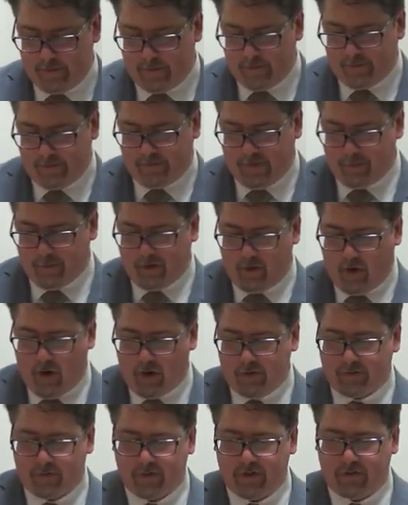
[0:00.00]
The Seminal
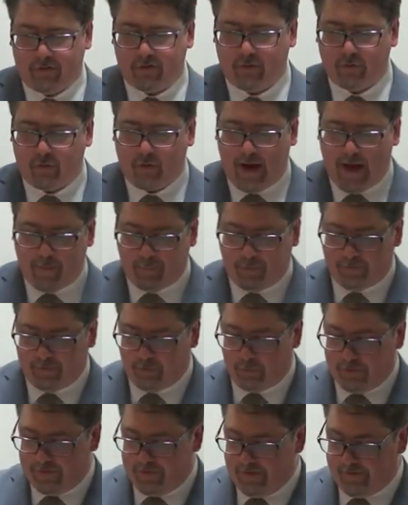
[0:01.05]
Heart tradition grapples
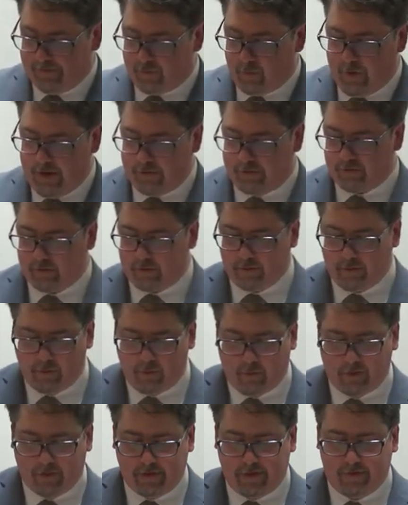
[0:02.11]
with this question,
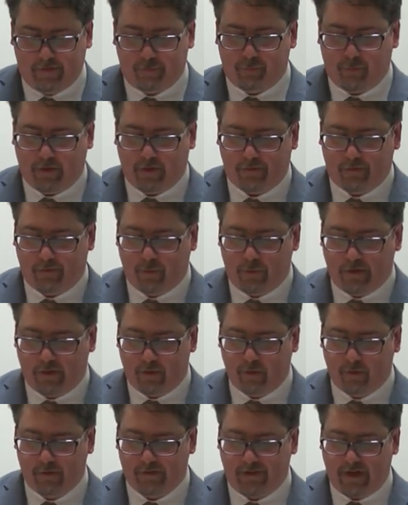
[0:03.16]
or at least brings
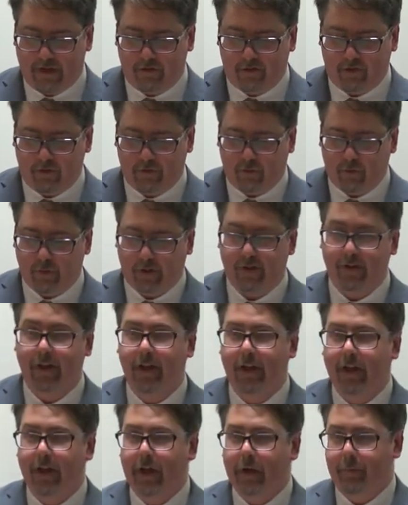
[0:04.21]
critical attention to it,
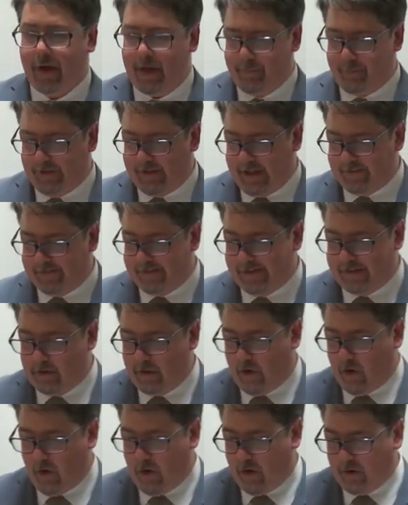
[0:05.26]
by placing
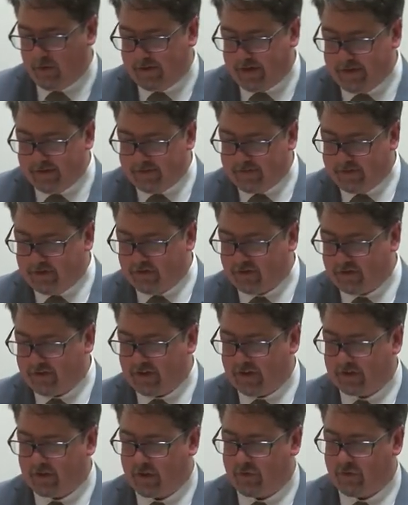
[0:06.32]
all conditioned
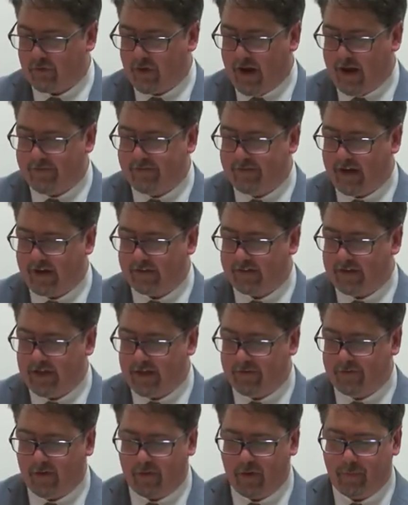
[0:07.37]
and contrived
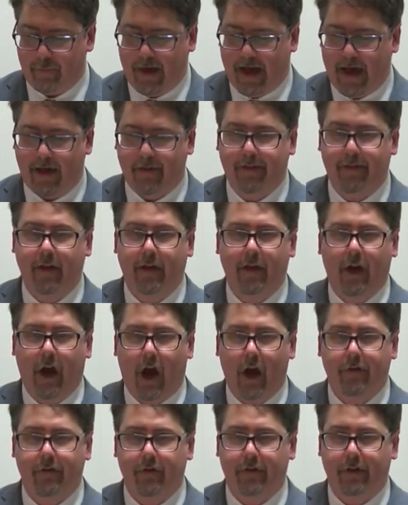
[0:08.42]
techniques on the path
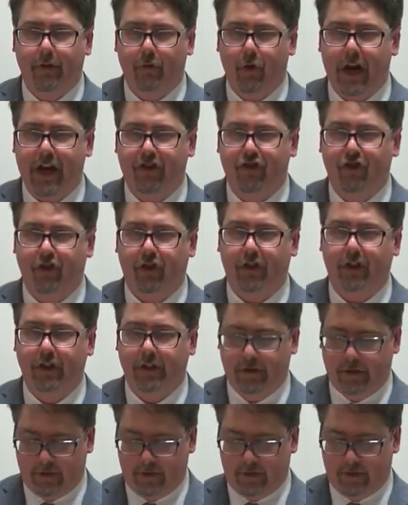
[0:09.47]
under erasure.